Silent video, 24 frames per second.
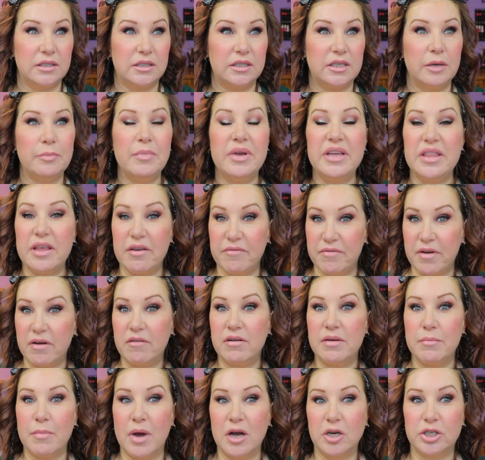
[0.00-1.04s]
to me, they're
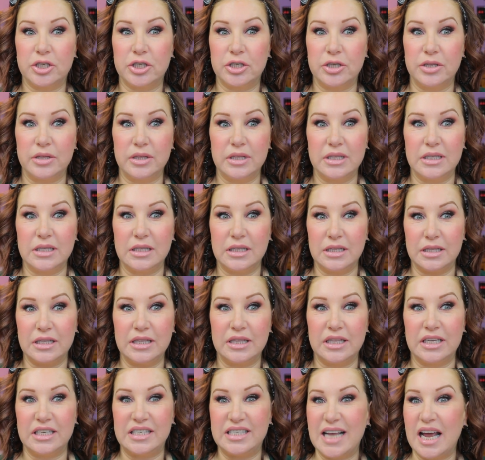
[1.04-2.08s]
very much
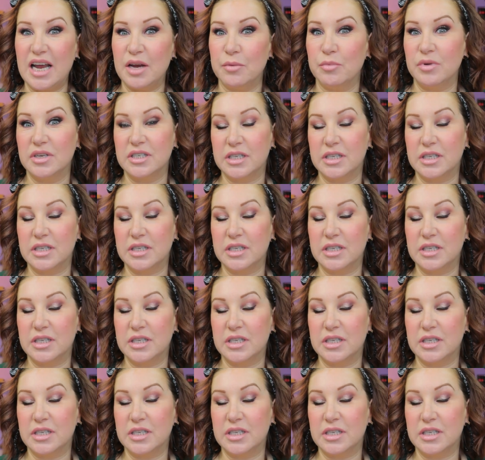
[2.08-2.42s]
the same